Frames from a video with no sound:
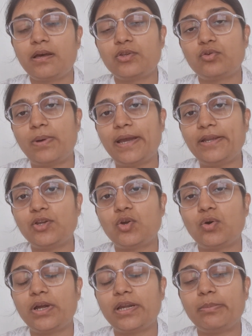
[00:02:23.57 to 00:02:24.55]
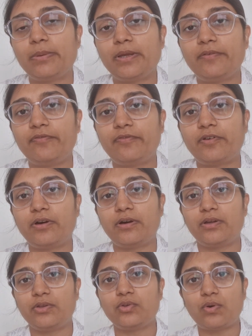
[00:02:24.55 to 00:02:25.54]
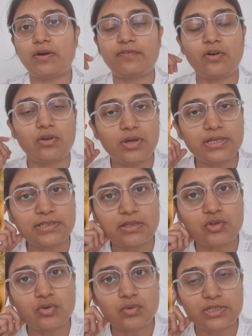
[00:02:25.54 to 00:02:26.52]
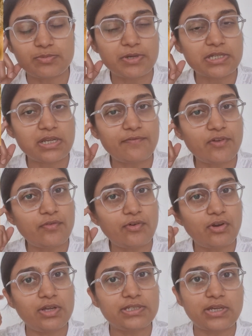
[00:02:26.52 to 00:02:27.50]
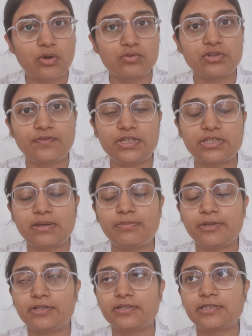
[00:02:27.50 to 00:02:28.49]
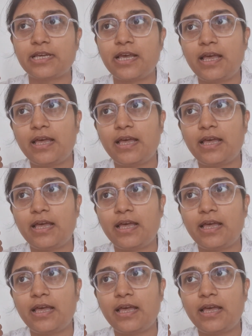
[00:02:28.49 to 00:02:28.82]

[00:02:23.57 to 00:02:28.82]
You might know it if you are following Sadhguru, especially if you are following Sounds of Isha, because